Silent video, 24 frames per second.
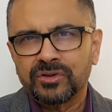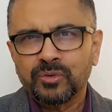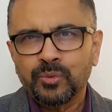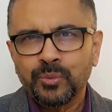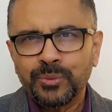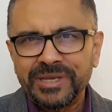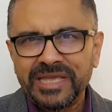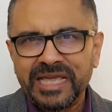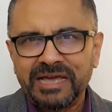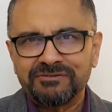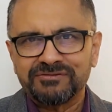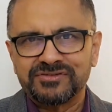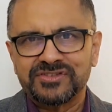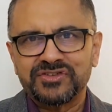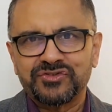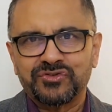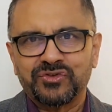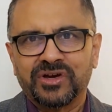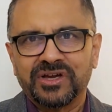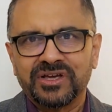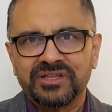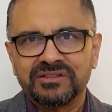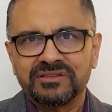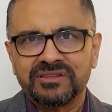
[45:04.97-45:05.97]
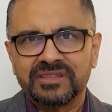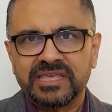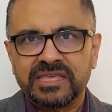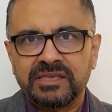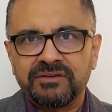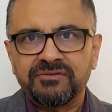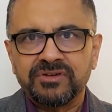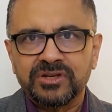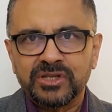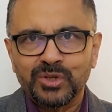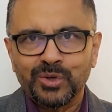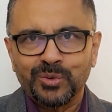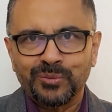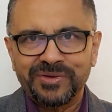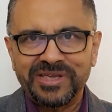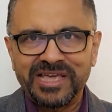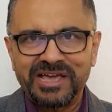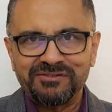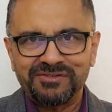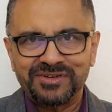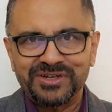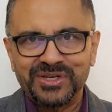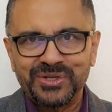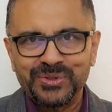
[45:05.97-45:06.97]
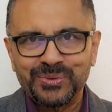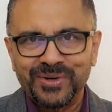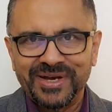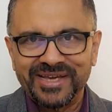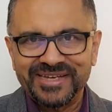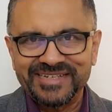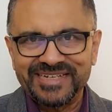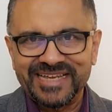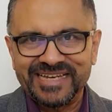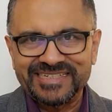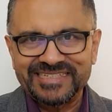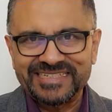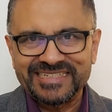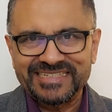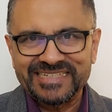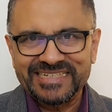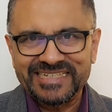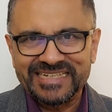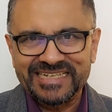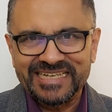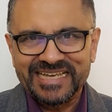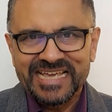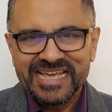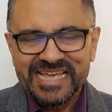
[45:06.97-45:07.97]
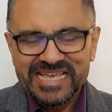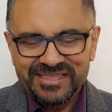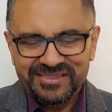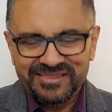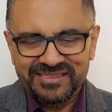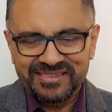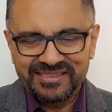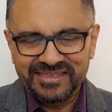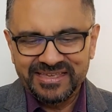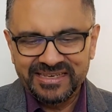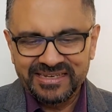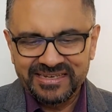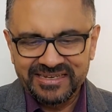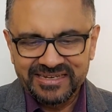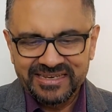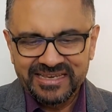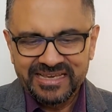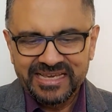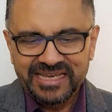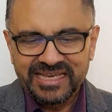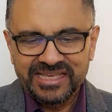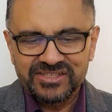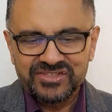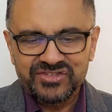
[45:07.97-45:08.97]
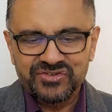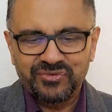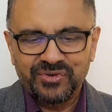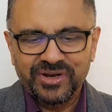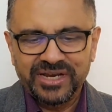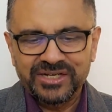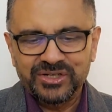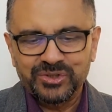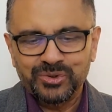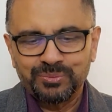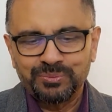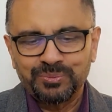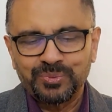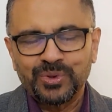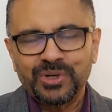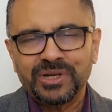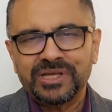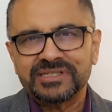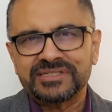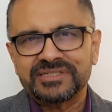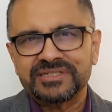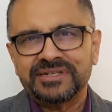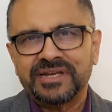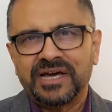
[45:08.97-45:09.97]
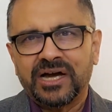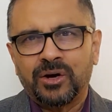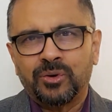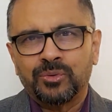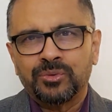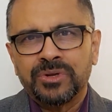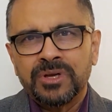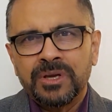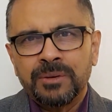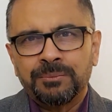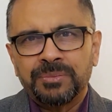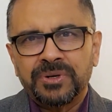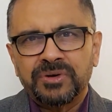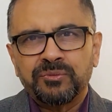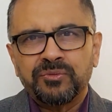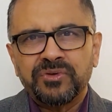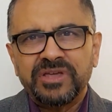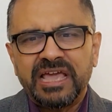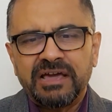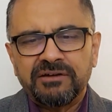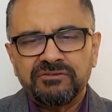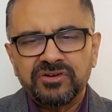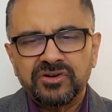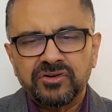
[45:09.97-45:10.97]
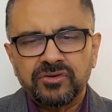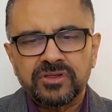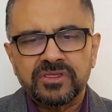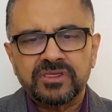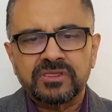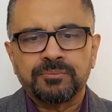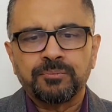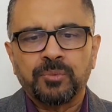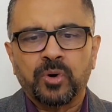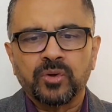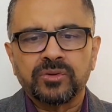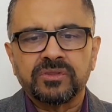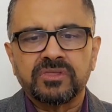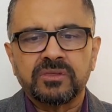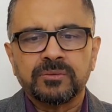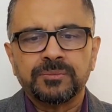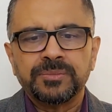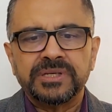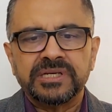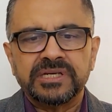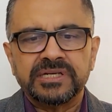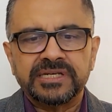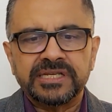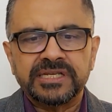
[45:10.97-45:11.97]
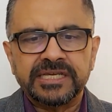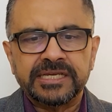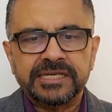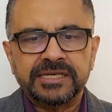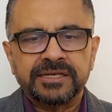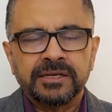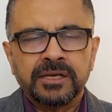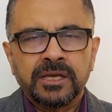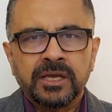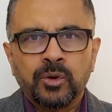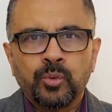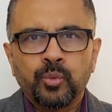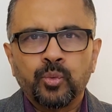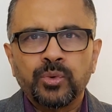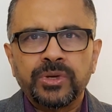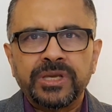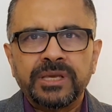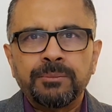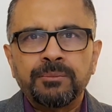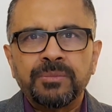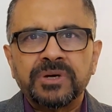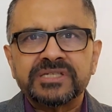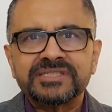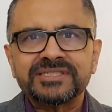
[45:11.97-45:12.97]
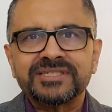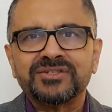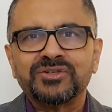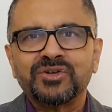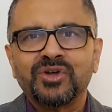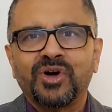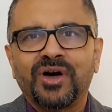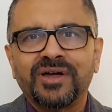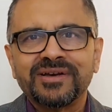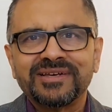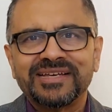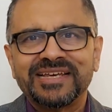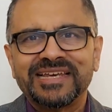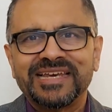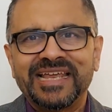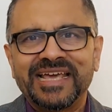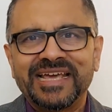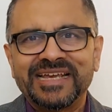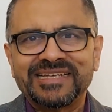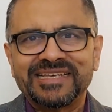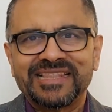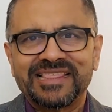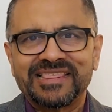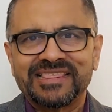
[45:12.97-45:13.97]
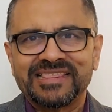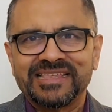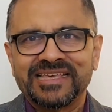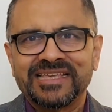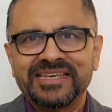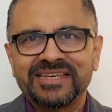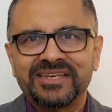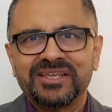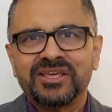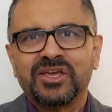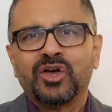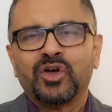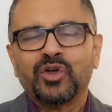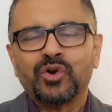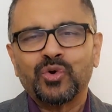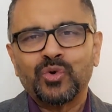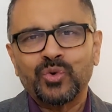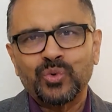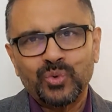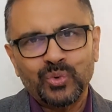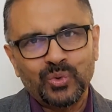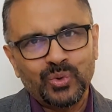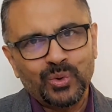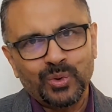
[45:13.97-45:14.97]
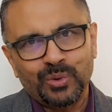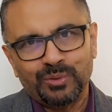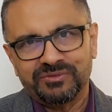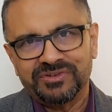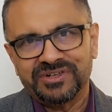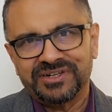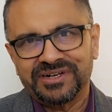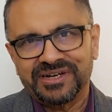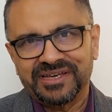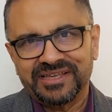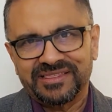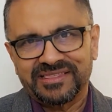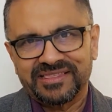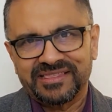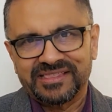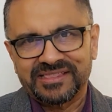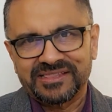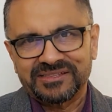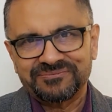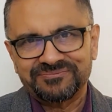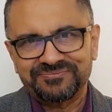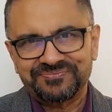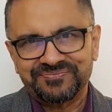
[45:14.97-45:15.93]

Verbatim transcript: So we have struggles. Even though we have a new identity, sin is trying to pull us down. But we have a responsibility. We must not let sin rule over us.